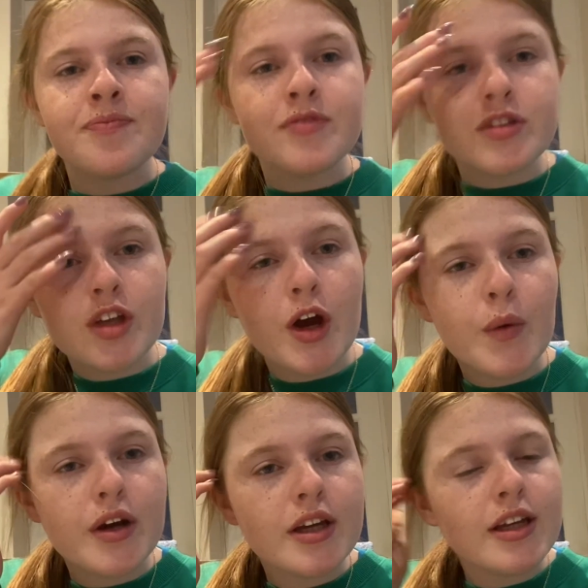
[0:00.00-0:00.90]
So
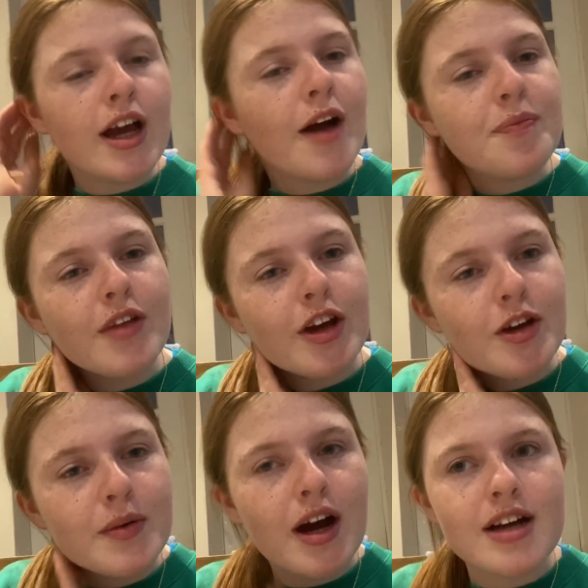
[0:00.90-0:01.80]
yeah, I hope
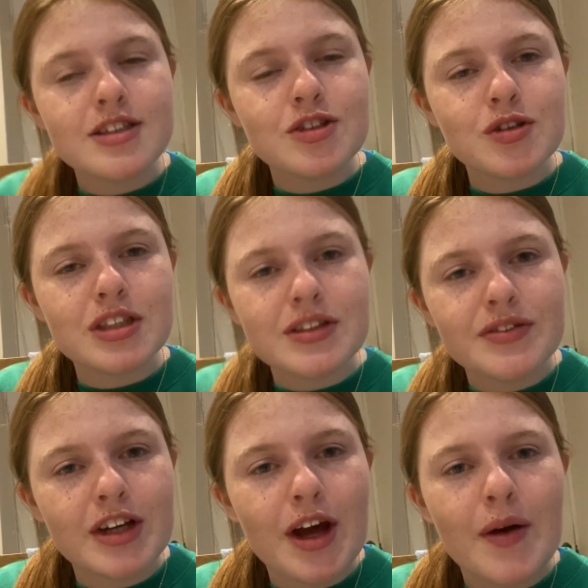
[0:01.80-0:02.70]
you guys enjoyed this
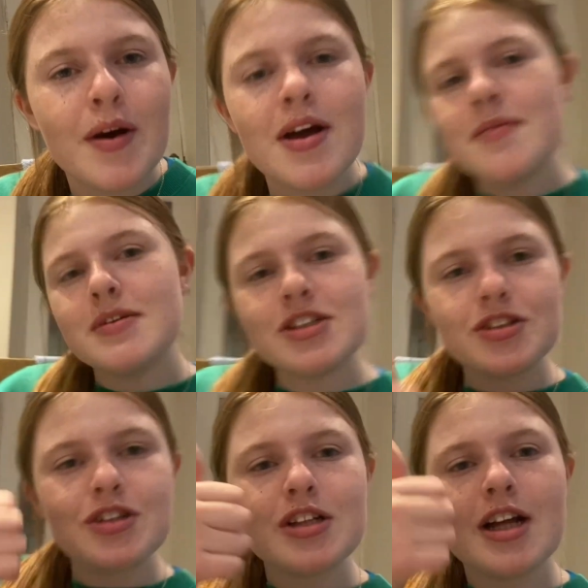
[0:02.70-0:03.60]
video. Make sure
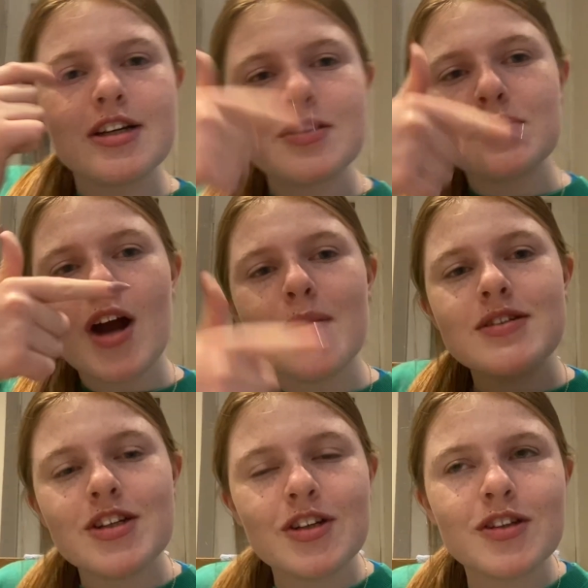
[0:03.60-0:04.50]
to like, subscribe, and
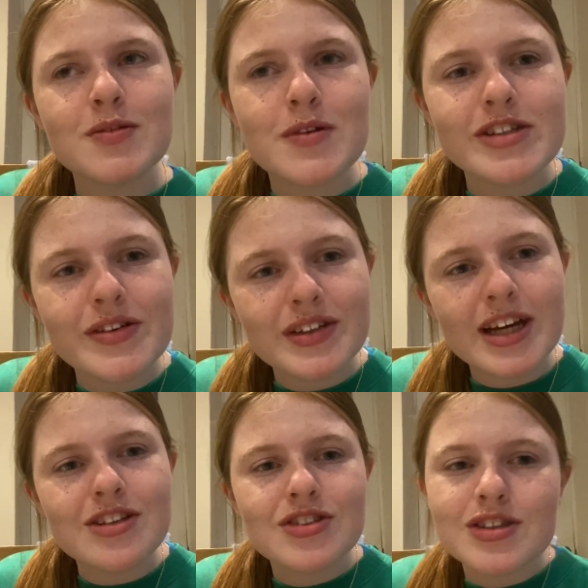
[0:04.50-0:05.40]
turn on the
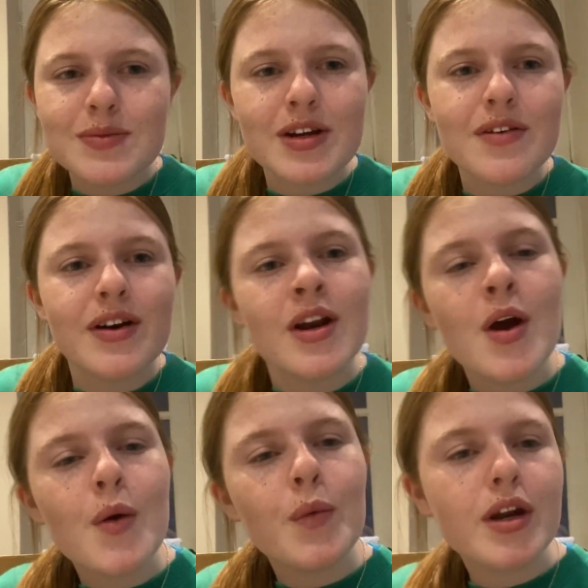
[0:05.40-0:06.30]
notifications to be notified
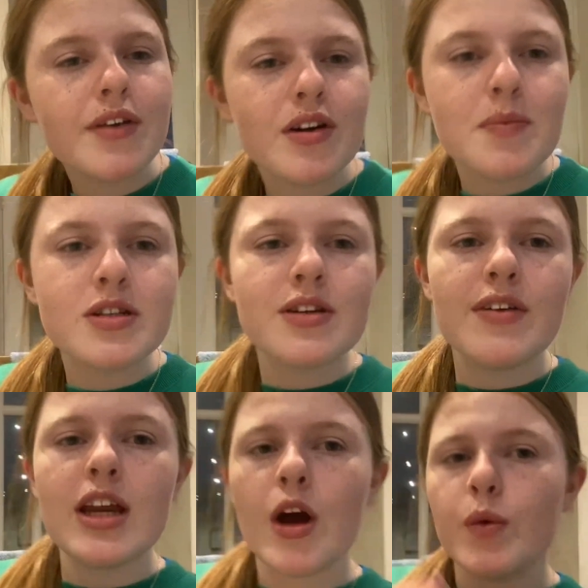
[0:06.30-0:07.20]
whenever I post a
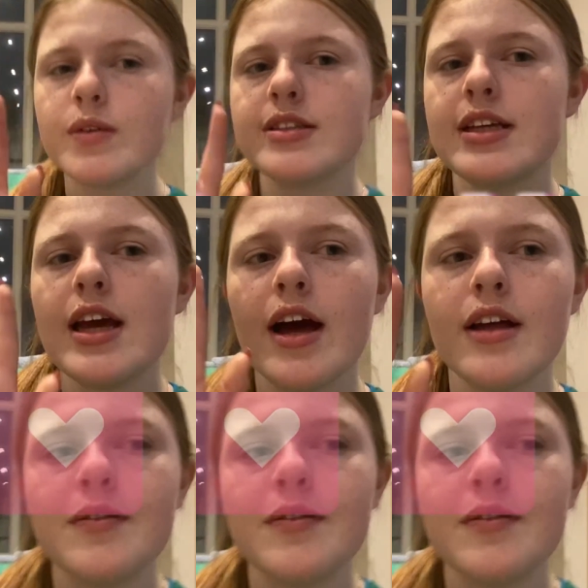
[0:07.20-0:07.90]
video. See ya.